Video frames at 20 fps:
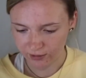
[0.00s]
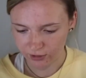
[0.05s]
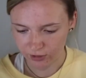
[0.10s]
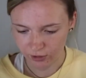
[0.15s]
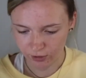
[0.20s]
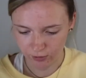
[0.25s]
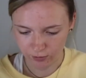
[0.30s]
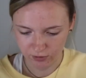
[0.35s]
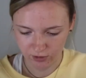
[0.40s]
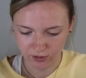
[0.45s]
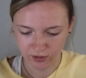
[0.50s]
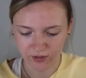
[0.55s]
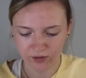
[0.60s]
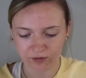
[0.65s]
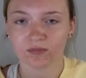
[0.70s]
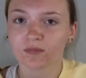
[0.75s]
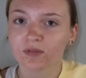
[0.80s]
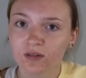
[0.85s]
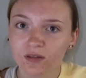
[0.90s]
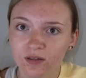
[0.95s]
to use,
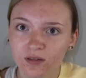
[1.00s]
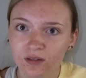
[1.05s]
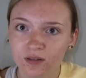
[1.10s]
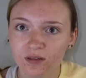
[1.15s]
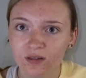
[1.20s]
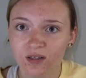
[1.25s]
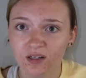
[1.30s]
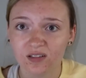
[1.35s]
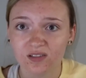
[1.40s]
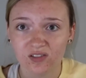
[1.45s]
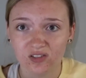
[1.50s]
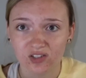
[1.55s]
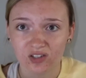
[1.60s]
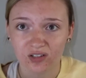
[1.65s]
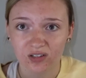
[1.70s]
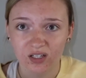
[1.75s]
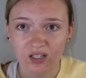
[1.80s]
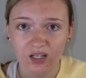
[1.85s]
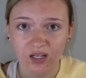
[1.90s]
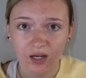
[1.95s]
it's
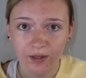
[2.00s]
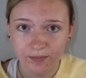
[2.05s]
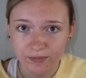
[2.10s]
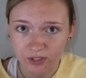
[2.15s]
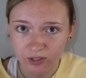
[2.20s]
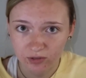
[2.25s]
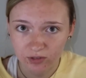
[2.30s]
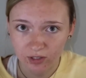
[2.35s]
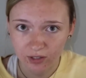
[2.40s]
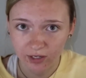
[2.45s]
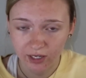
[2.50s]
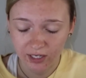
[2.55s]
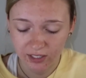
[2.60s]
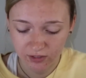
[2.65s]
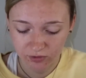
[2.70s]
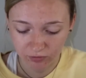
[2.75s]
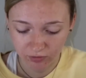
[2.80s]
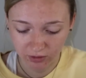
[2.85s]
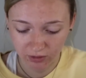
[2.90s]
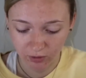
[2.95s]
dirty, I'm so sorry,
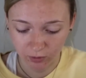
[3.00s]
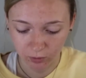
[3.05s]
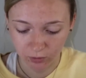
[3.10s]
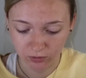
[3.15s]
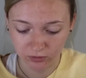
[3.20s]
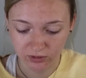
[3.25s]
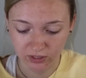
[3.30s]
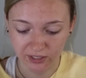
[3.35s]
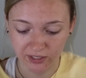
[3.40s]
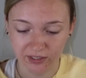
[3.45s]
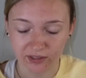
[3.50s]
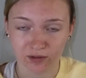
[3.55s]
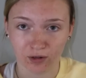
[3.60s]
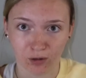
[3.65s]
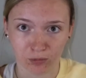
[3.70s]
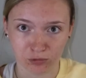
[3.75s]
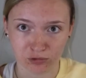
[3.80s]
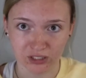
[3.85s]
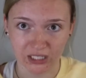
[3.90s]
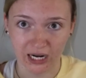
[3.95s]
it's really old and
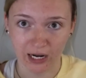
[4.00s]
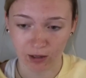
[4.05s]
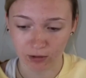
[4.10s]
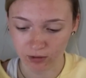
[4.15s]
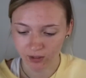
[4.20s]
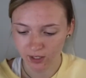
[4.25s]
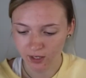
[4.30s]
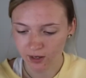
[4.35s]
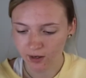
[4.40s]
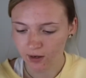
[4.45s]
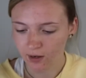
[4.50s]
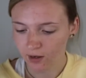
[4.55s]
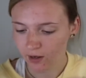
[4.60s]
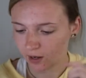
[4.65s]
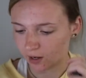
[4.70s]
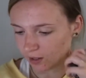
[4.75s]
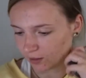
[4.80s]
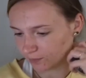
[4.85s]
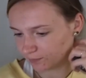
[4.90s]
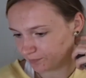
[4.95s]
almost out.
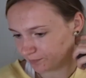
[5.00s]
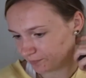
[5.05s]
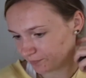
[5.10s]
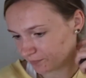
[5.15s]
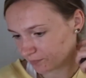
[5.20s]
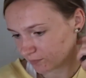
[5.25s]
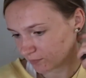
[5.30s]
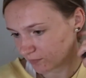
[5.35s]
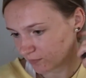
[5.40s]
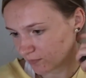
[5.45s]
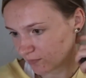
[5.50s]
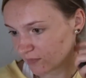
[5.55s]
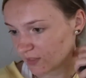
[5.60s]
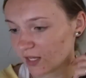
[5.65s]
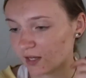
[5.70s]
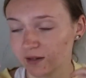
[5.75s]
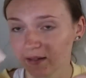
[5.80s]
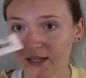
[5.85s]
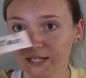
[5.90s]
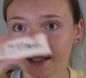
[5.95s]
I
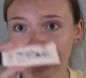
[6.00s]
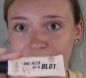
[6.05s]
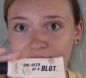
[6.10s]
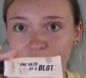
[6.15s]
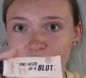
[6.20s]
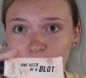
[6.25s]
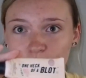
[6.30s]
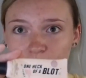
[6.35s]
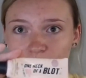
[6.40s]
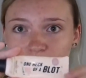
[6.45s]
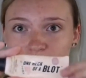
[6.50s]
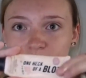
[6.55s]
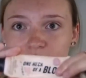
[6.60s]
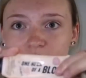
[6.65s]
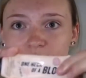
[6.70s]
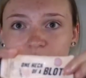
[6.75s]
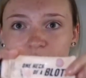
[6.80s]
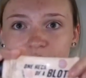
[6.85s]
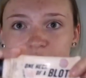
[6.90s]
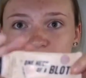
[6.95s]
like this one.
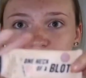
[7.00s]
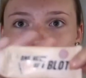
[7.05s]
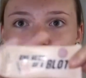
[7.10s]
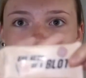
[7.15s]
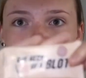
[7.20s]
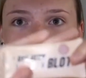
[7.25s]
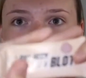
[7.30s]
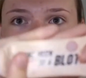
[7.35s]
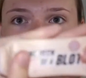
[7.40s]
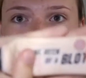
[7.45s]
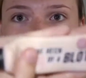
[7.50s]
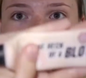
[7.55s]
It's by Soap